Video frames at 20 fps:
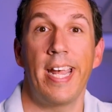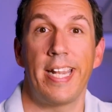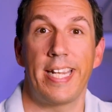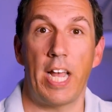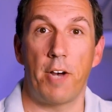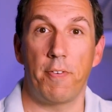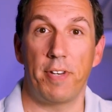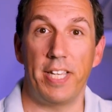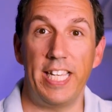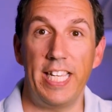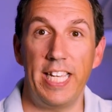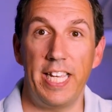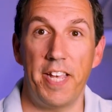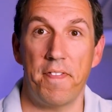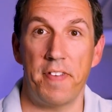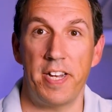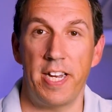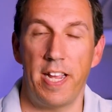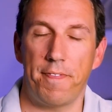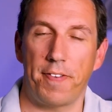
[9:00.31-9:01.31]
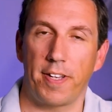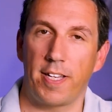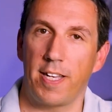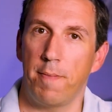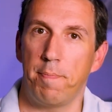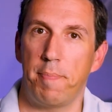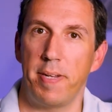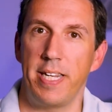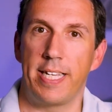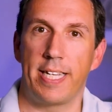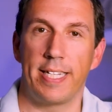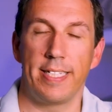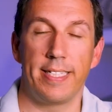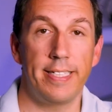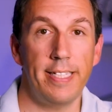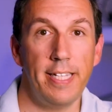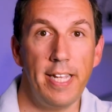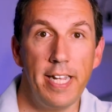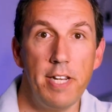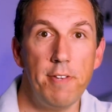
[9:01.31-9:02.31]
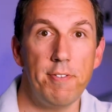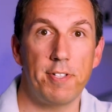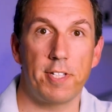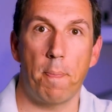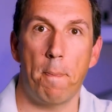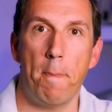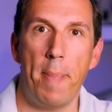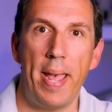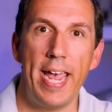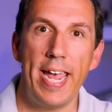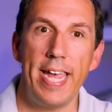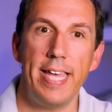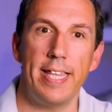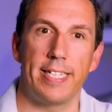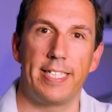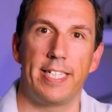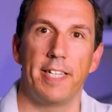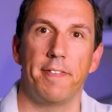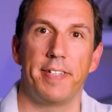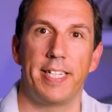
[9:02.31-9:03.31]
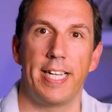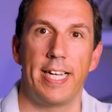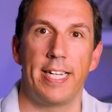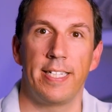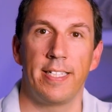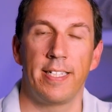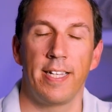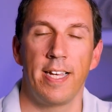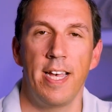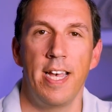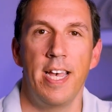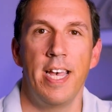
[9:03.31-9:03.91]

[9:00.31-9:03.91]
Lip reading: Now, even if a company continues to pay the dividend,